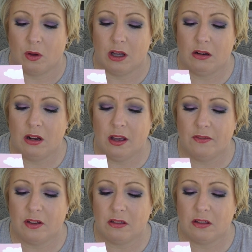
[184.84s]
Why can't I have
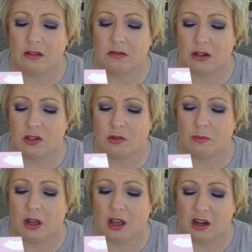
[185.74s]
got the crunch
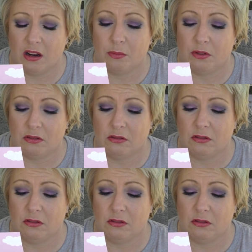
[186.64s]
pineapple?